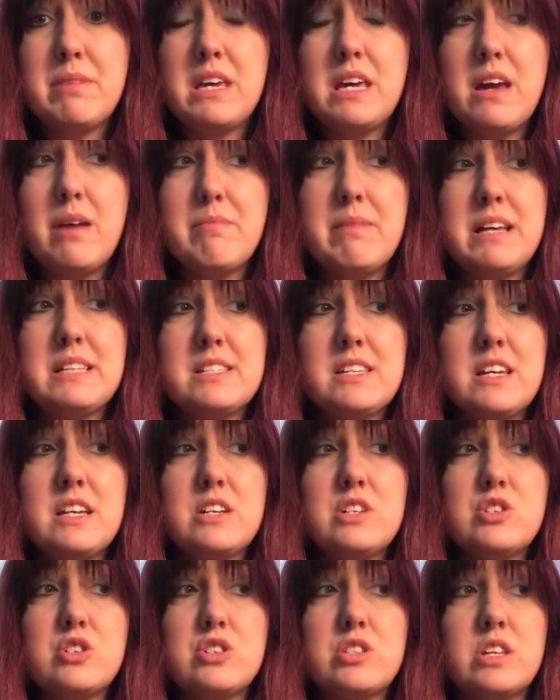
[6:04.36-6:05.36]
me a
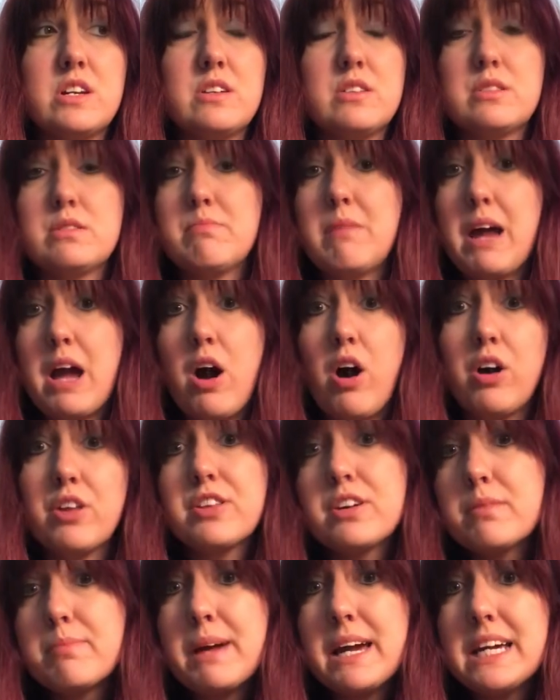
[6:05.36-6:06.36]
message. There's my
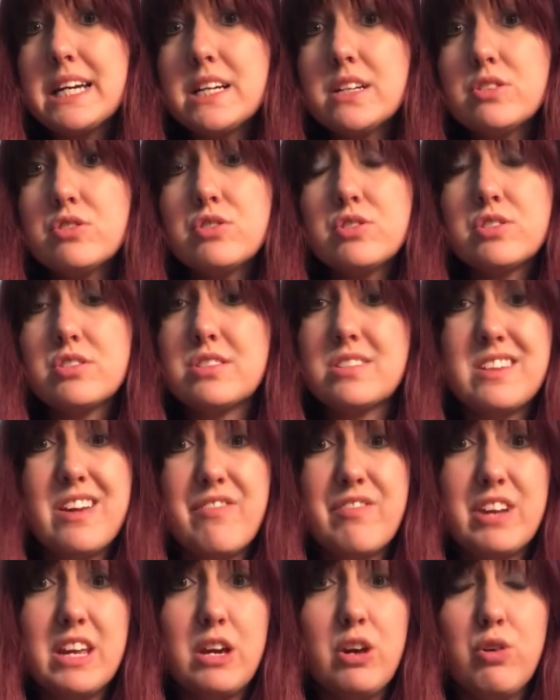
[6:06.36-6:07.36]
author page,
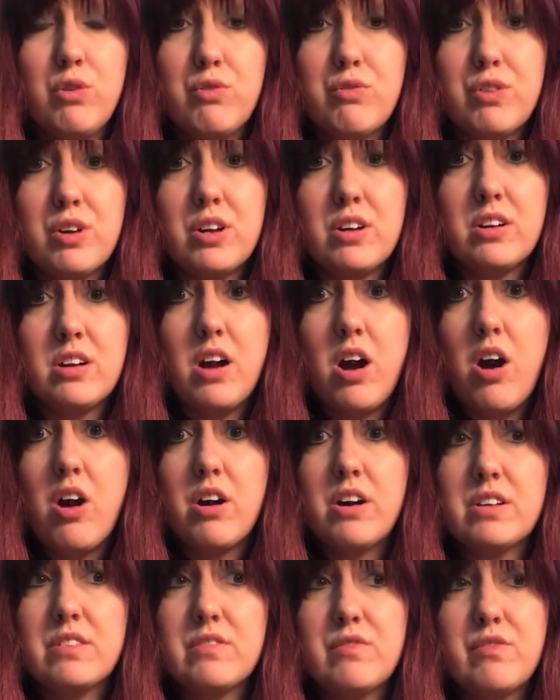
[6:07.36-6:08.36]
Stephanie Hoover,
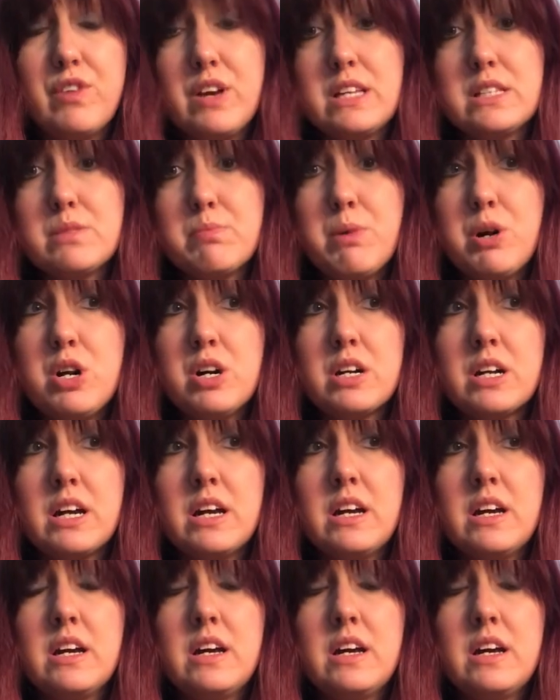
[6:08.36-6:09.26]
on Facebook.